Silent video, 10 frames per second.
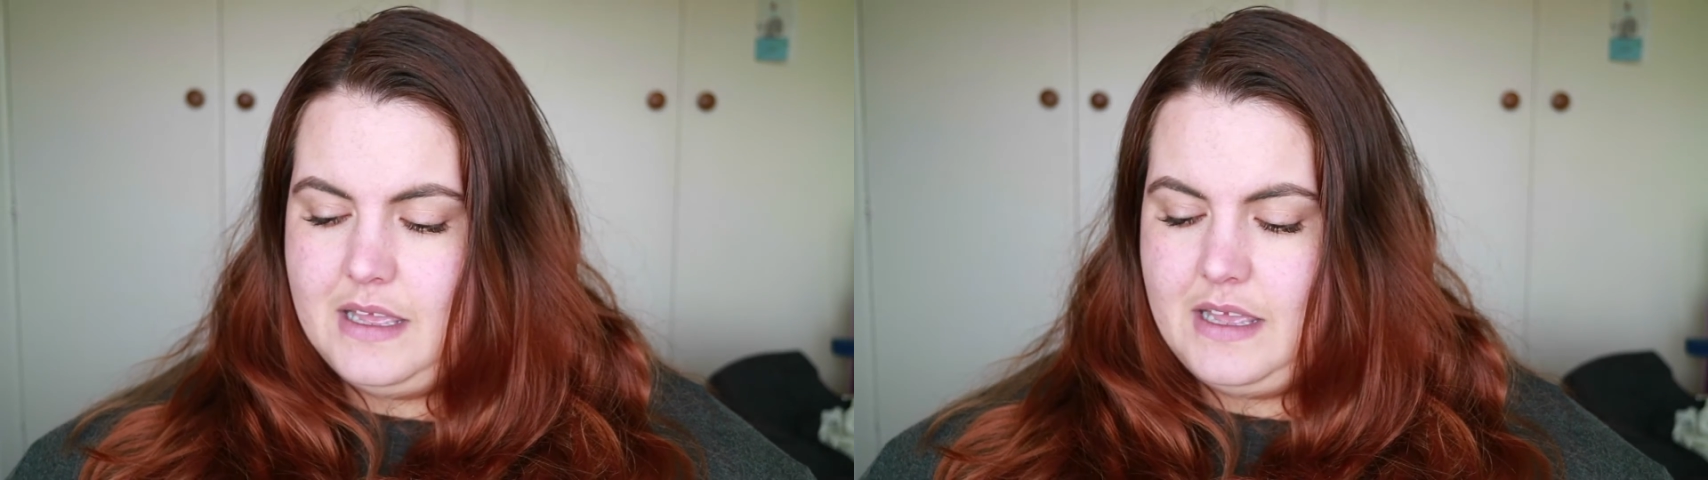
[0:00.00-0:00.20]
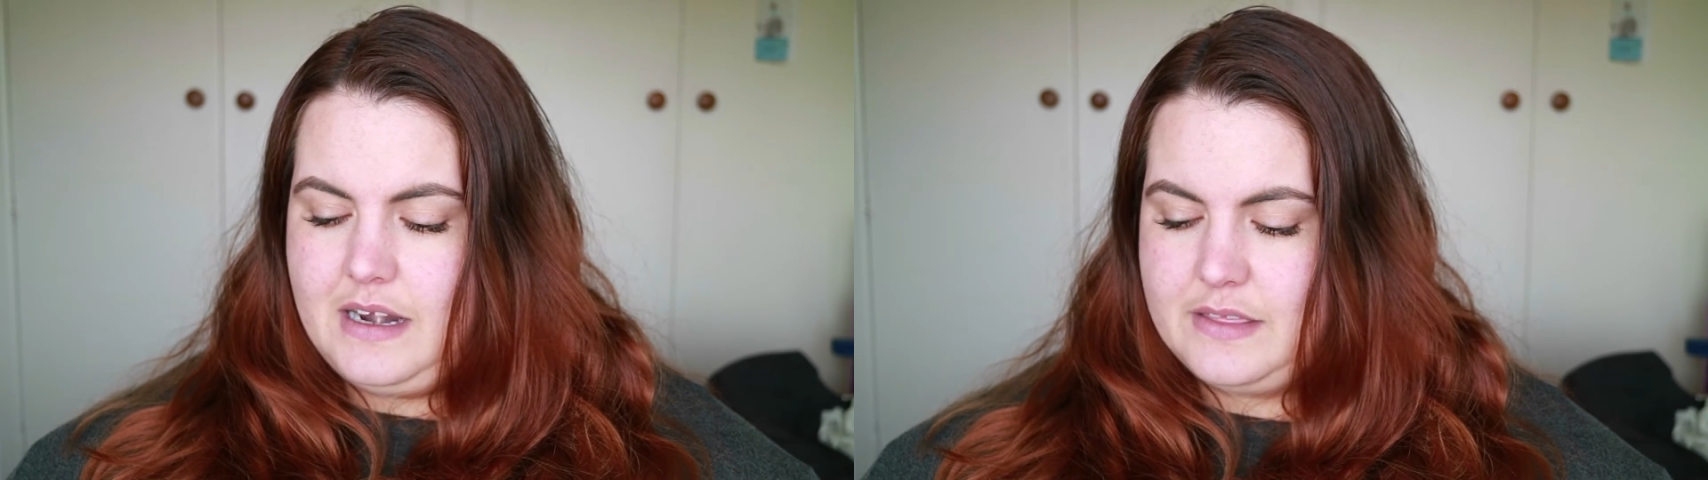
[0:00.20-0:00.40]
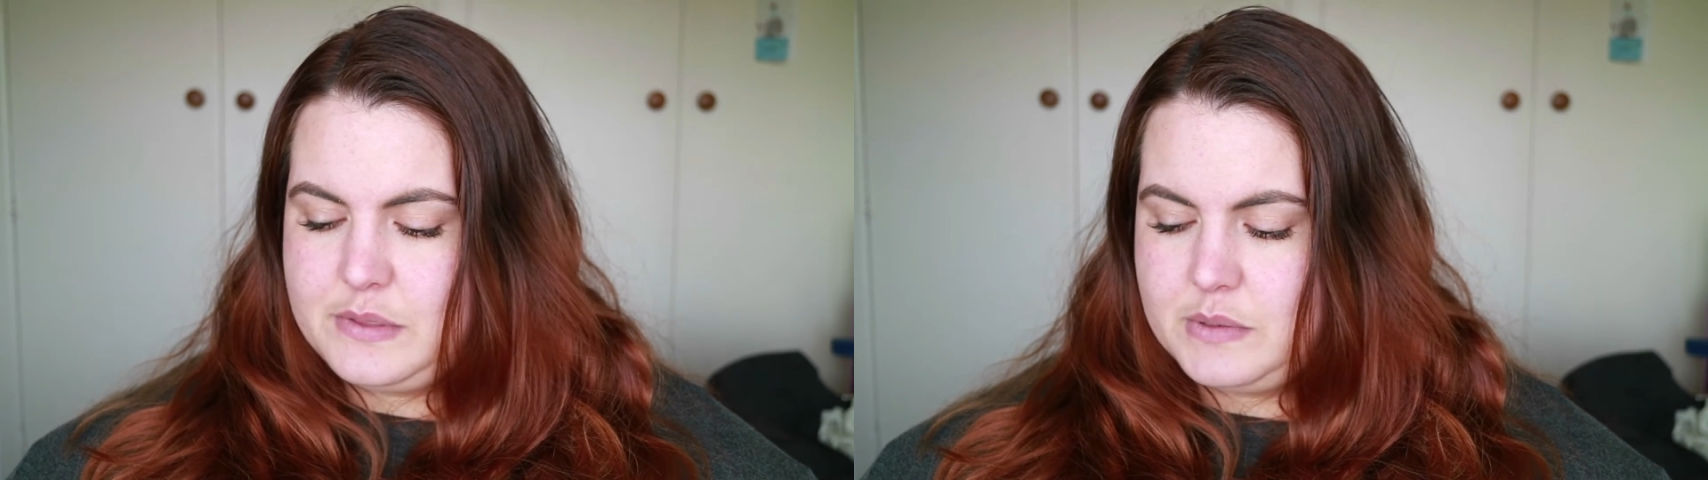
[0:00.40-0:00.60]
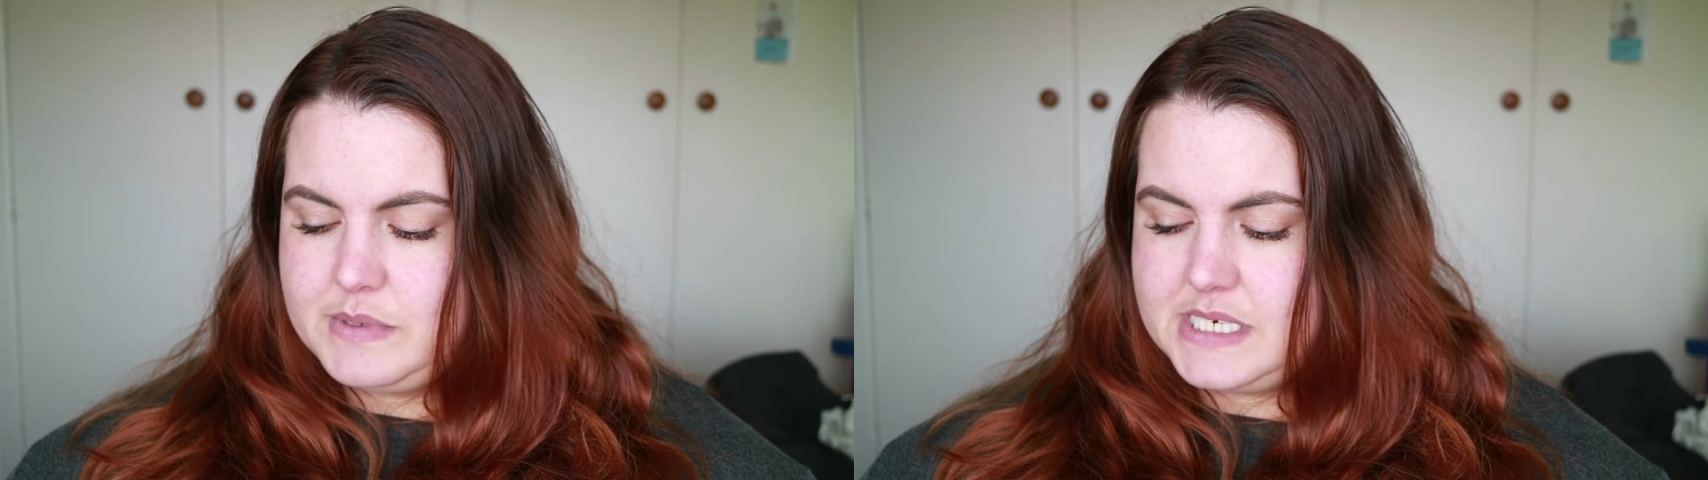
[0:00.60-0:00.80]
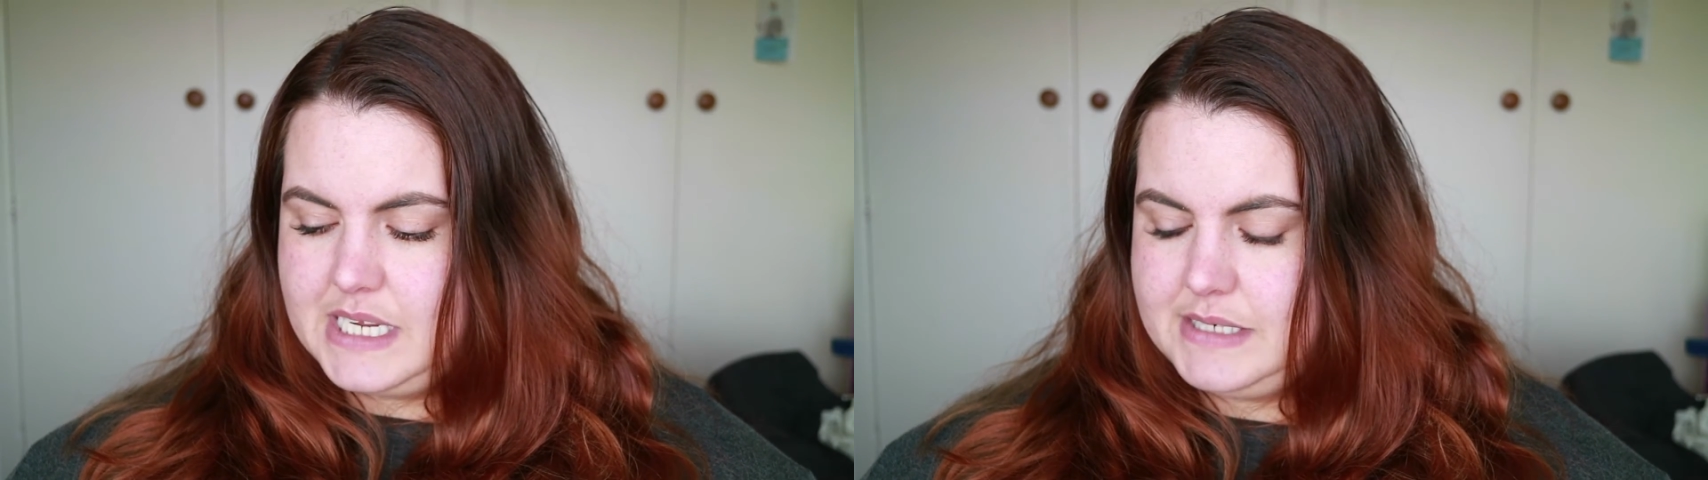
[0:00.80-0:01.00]
And I thought it
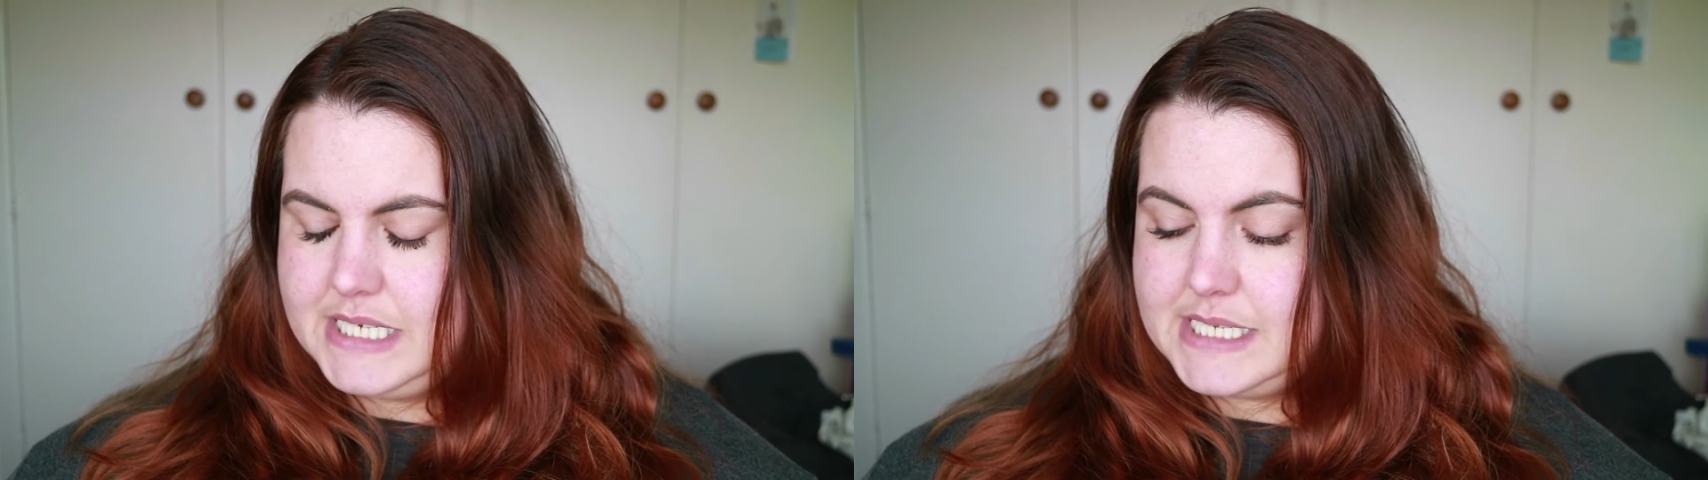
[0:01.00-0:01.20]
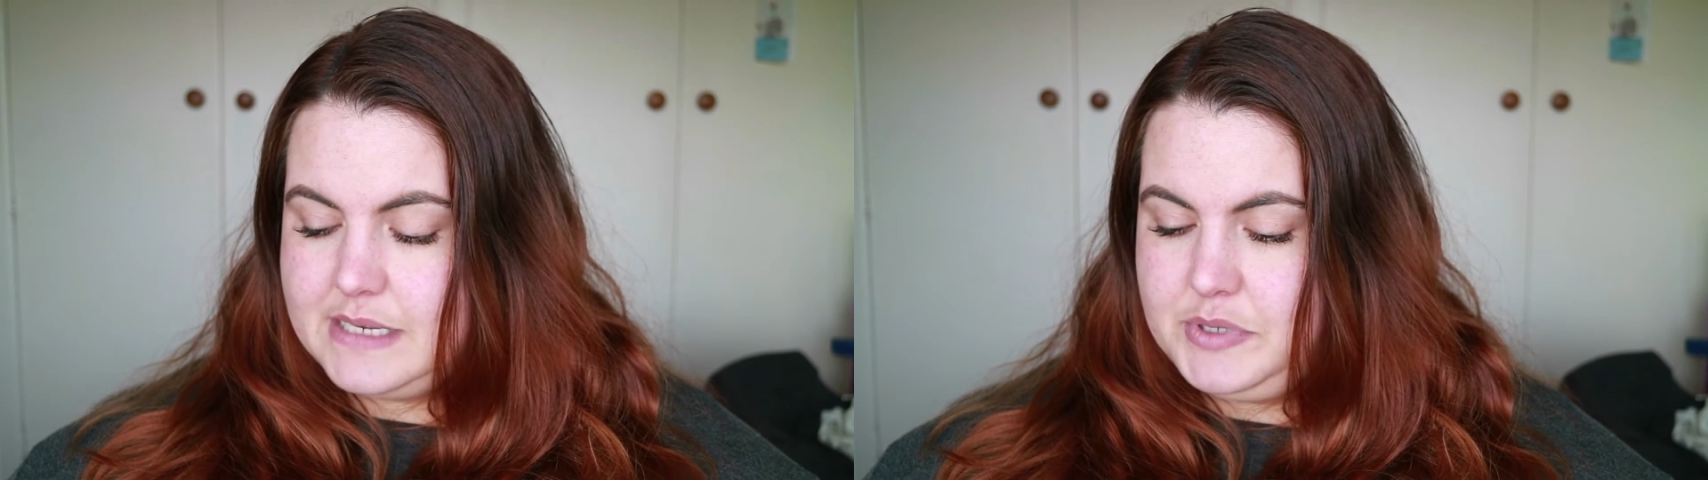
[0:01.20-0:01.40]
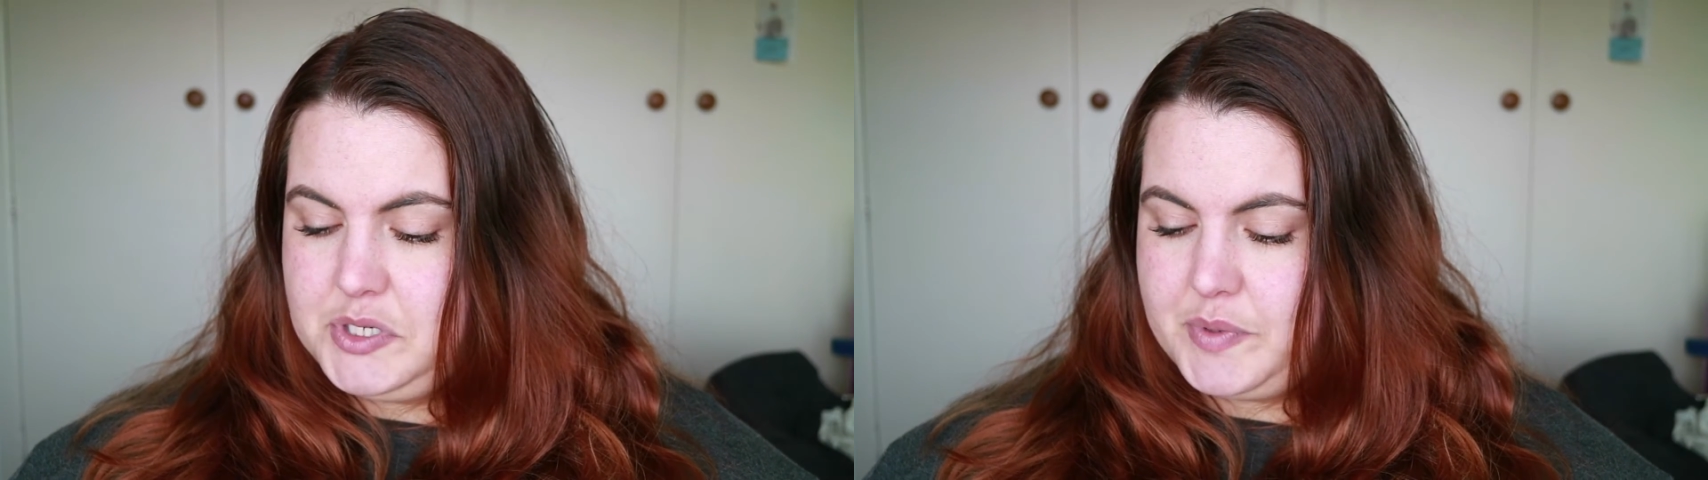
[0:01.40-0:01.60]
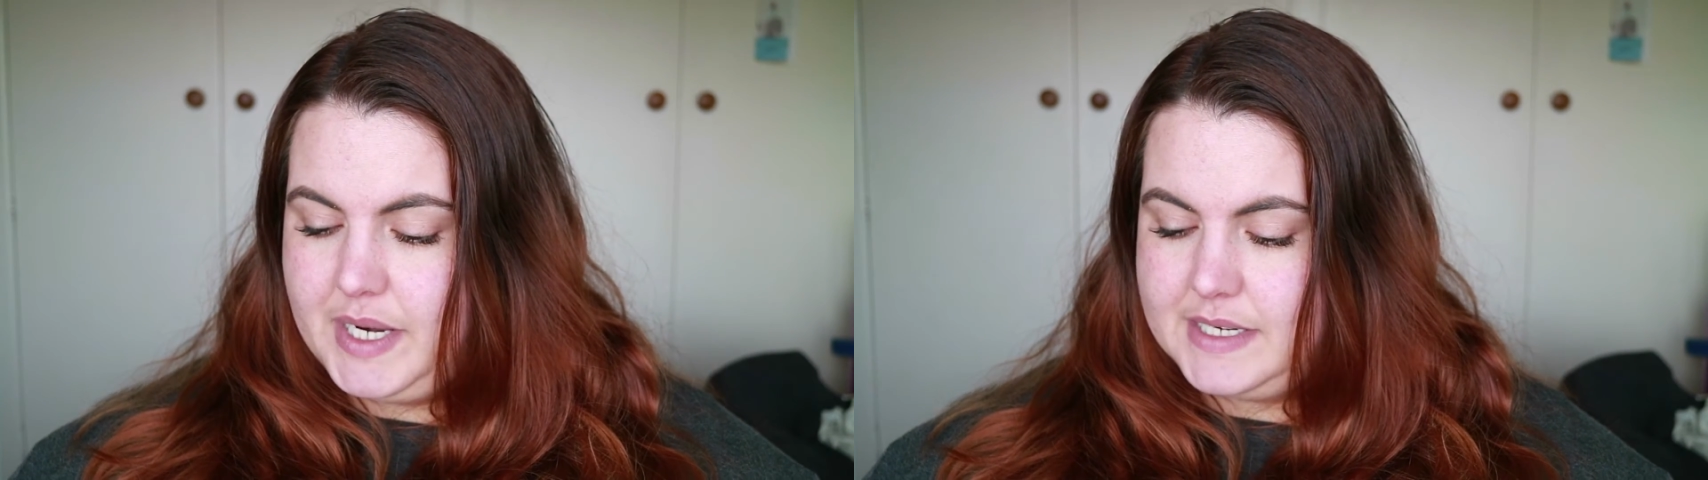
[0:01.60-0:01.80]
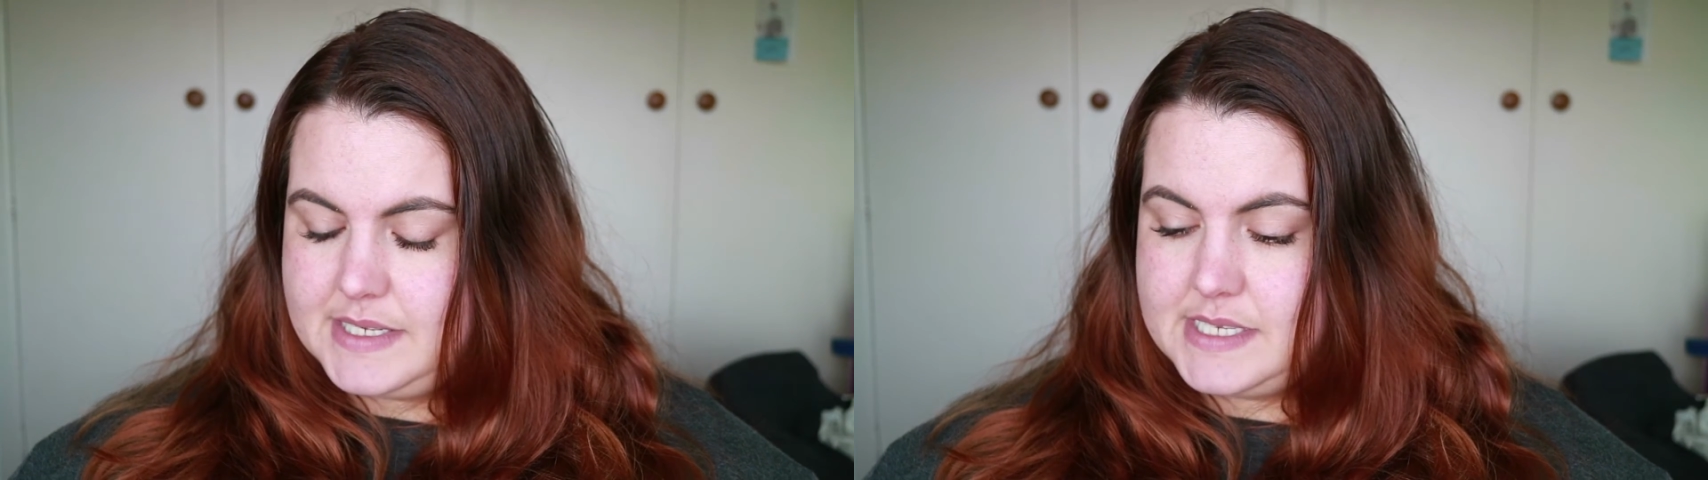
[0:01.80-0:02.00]
was time to get some new
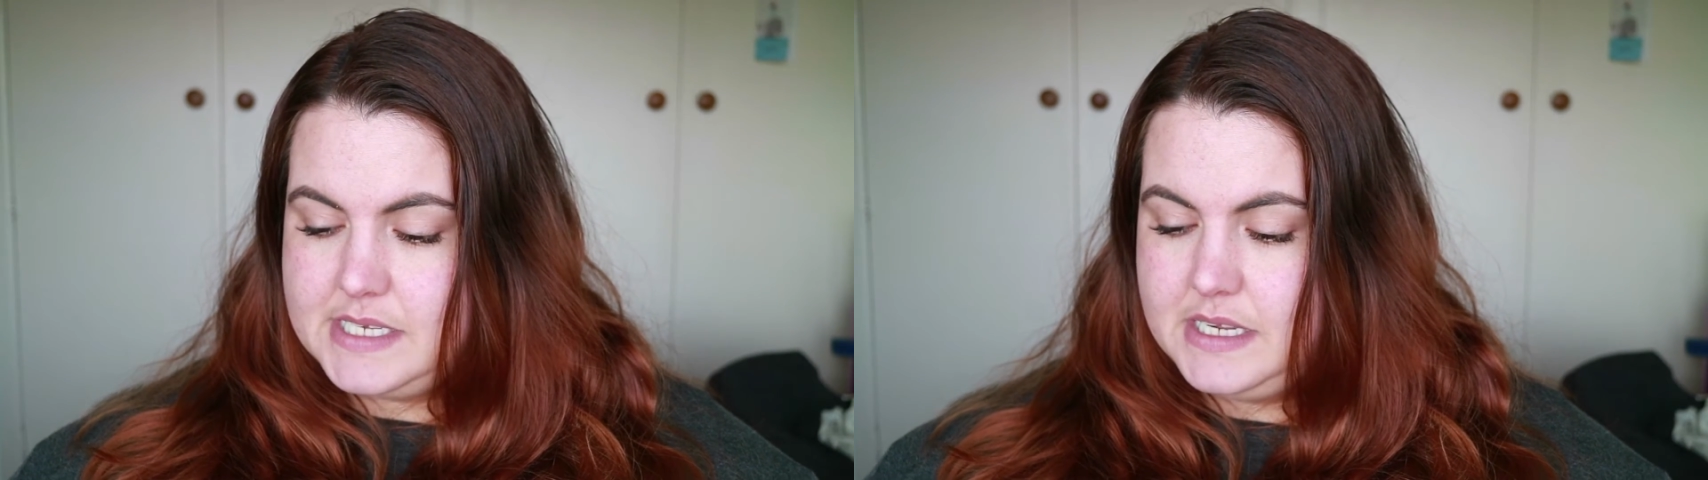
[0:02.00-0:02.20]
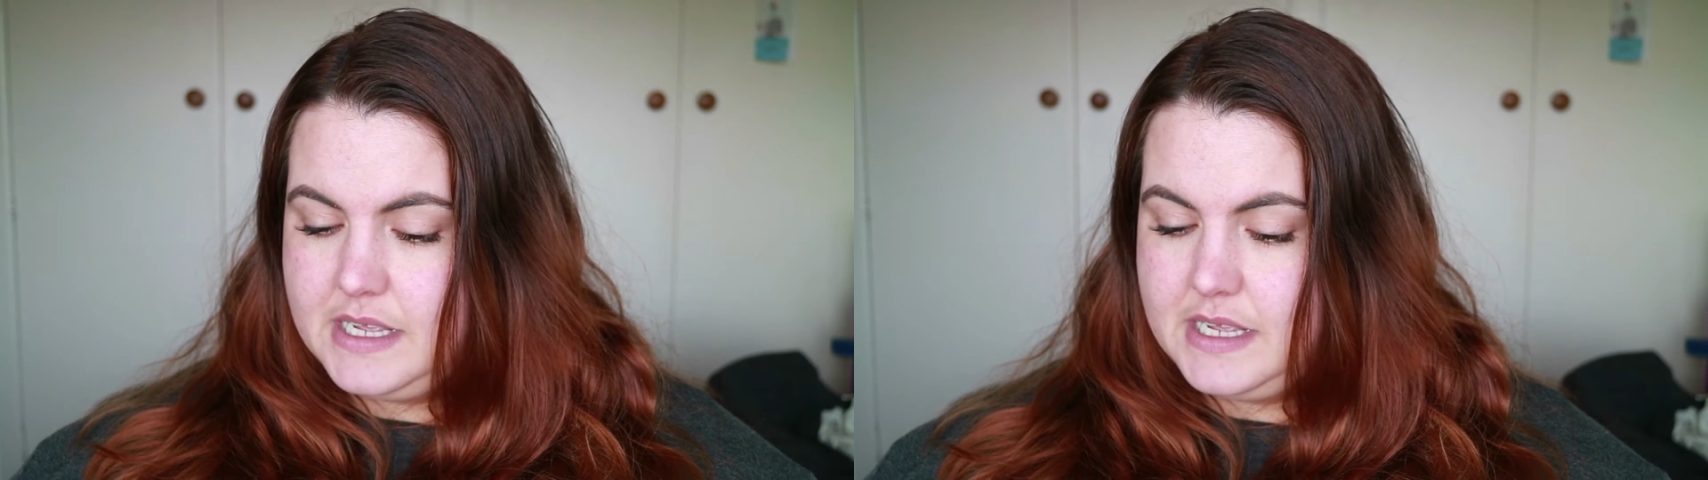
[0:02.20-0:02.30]
ones.